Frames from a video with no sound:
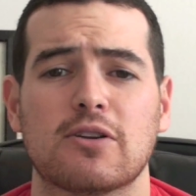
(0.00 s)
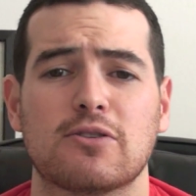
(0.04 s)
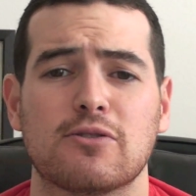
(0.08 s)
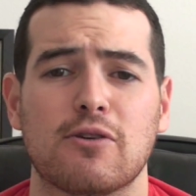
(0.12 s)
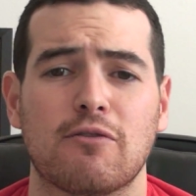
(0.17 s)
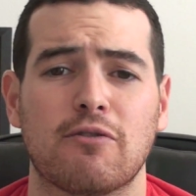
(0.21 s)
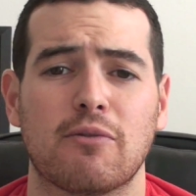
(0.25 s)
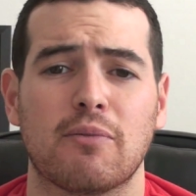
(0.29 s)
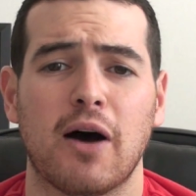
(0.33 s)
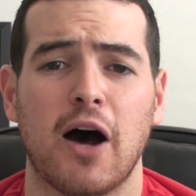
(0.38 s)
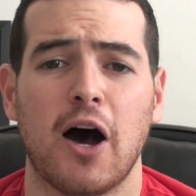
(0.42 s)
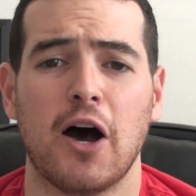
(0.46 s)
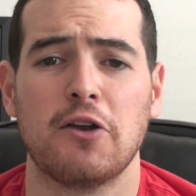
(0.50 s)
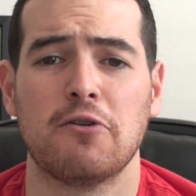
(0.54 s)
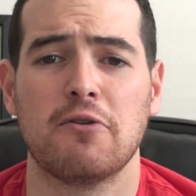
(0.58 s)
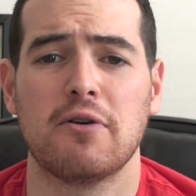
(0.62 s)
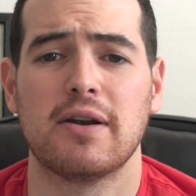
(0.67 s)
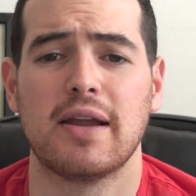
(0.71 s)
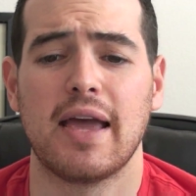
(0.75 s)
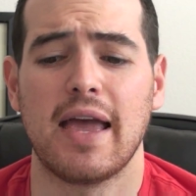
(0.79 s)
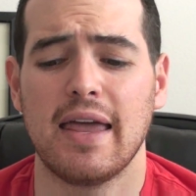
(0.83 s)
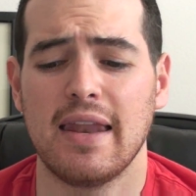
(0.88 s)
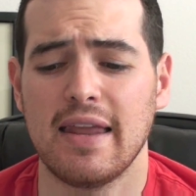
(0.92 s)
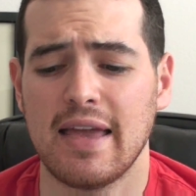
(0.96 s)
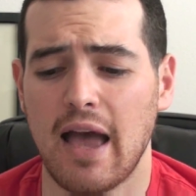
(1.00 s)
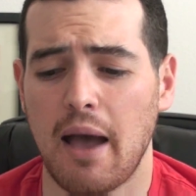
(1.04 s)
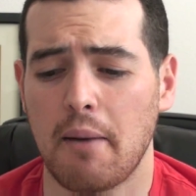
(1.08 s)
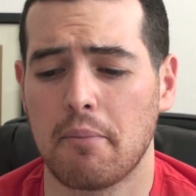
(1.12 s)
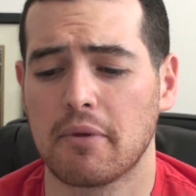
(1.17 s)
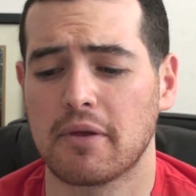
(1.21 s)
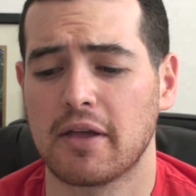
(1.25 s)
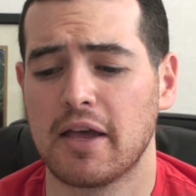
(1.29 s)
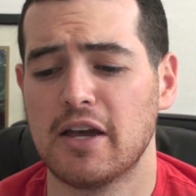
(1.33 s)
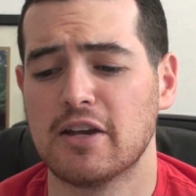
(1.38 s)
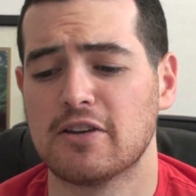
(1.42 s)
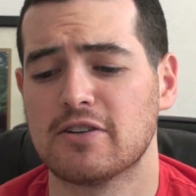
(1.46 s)
So from 180
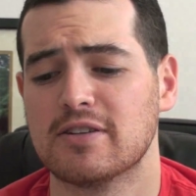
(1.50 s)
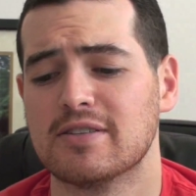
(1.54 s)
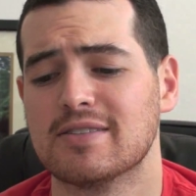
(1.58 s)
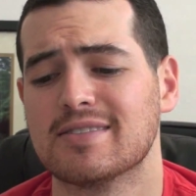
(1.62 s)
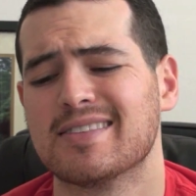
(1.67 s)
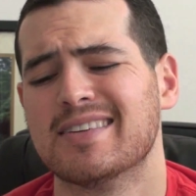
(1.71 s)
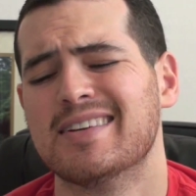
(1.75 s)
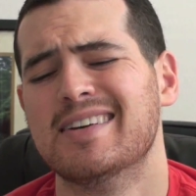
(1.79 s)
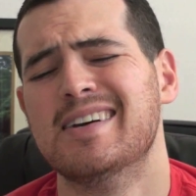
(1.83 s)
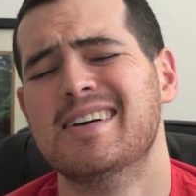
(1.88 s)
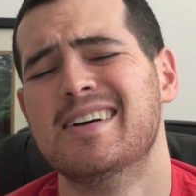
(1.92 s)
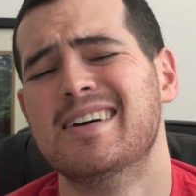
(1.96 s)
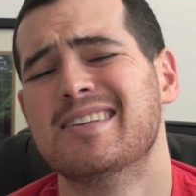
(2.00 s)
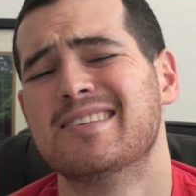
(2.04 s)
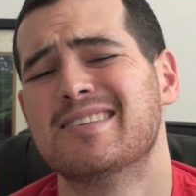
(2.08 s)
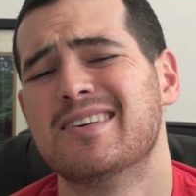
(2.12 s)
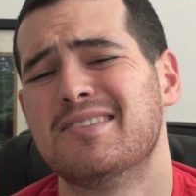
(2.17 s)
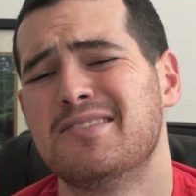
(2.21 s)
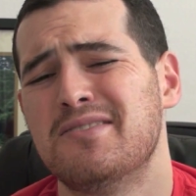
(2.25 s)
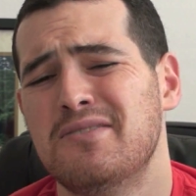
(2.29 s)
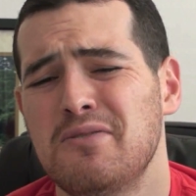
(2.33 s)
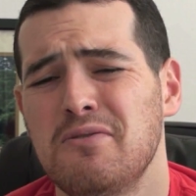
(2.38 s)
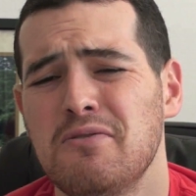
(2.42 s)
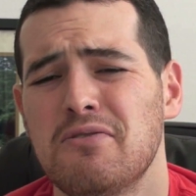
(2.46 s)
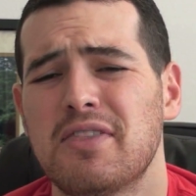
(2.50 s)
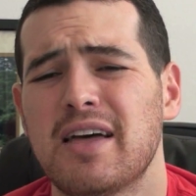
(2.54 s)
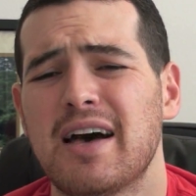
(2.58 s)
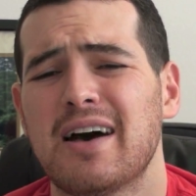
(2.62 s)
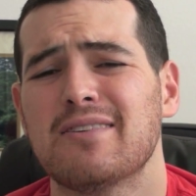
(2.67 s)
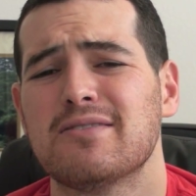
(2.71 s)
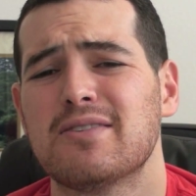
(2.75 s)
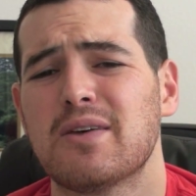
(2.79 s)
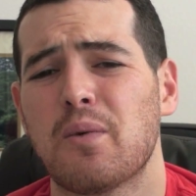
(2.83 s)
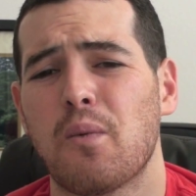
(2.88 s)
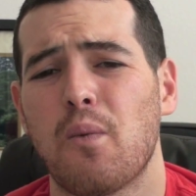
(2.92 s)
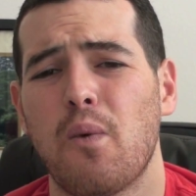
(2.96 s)
applications to
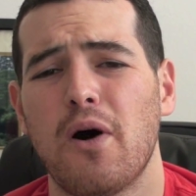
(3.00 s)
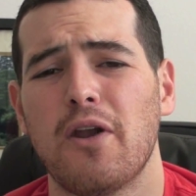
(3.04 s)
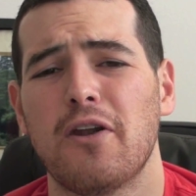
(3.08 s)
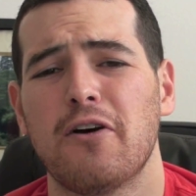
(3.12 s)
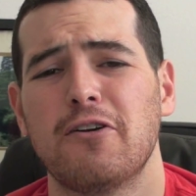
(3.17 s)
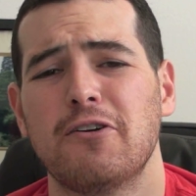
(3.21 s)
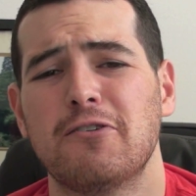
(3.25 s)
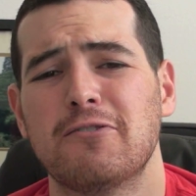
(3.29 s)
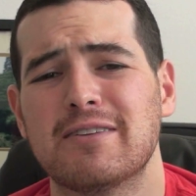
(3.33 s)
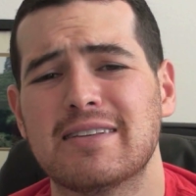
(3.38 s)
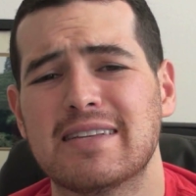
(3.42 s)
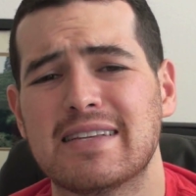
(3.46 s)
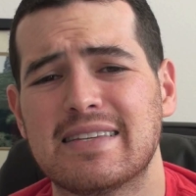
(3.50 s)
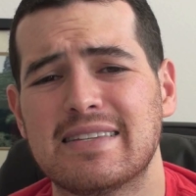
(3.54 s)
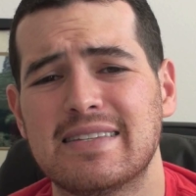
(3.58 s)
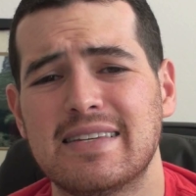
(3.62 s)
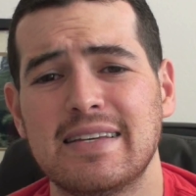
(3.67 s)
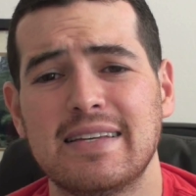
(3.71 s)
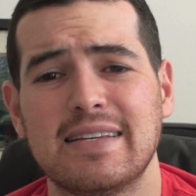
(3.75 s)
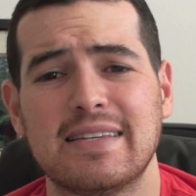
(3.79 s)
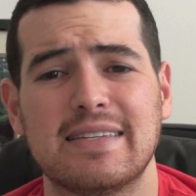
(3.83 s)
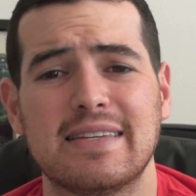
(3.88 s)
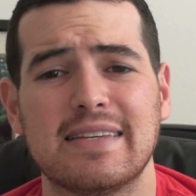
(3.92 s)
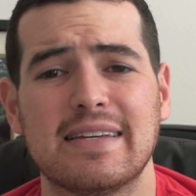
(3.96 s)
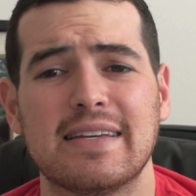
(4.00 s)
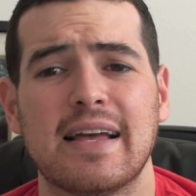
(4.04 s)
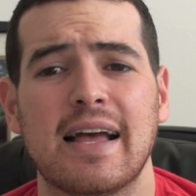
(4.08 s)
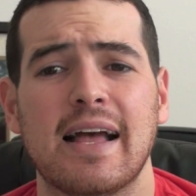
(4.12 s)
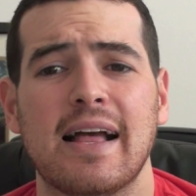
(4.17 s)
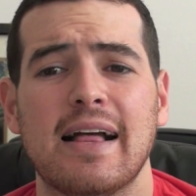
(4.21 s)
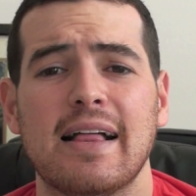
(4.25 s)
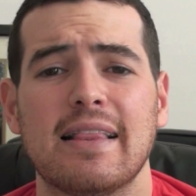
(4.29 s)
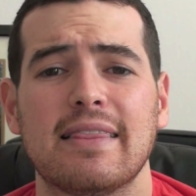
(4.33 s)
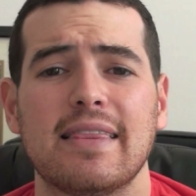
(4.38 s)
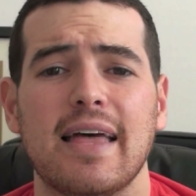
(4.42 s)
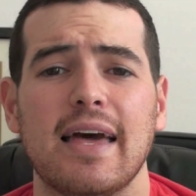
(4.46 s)
2,160.
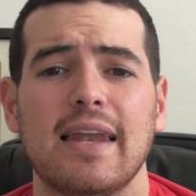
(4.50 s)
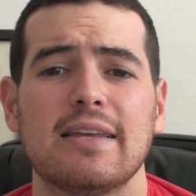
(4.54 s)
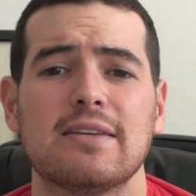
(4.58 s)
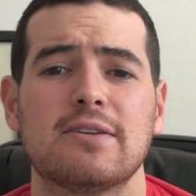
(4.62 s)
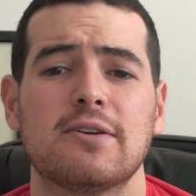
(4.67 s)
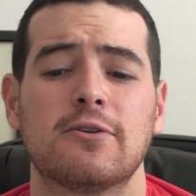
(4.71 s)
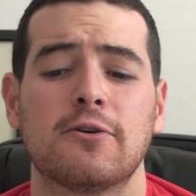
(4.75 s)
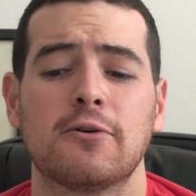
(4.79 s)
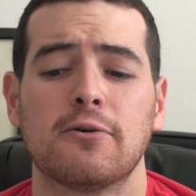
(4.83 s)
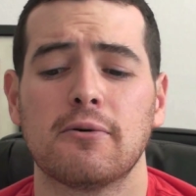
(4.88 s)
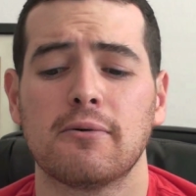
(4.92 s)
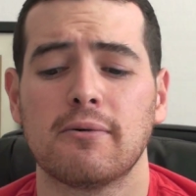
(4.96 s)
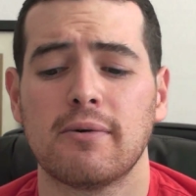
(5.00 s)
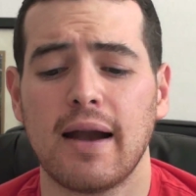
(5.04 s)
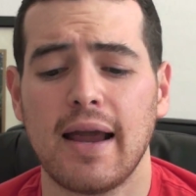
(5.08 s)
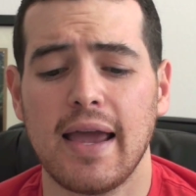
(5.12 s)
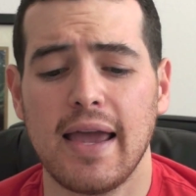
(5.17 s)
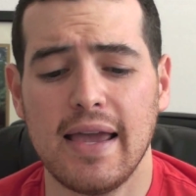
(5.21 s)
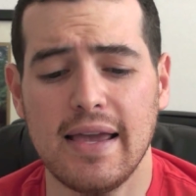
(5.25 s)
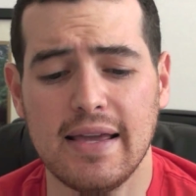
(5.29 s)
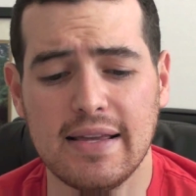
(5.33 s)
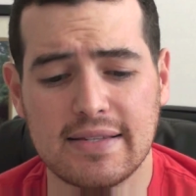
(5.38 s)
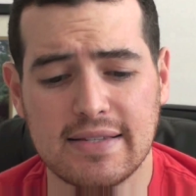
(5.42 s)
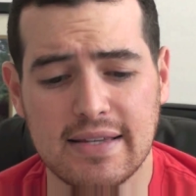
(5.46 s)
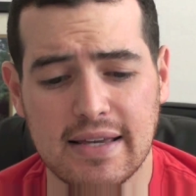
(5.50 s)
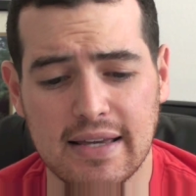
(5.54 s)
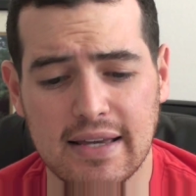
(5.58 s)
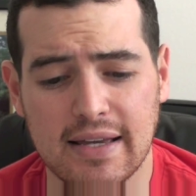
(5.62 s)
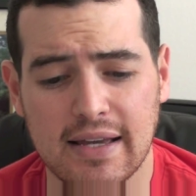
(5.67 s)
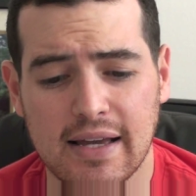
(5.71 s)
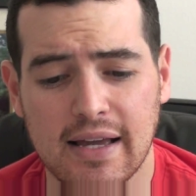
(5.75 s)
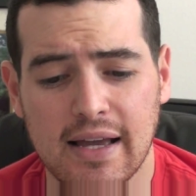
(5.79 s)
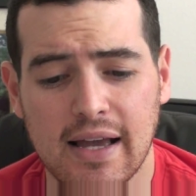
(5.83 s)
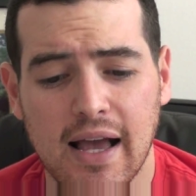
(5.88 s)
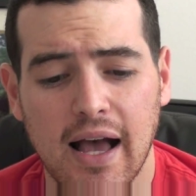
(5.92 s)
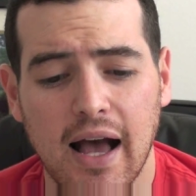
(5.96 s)
That is
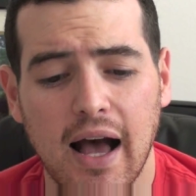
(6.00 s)
crazy.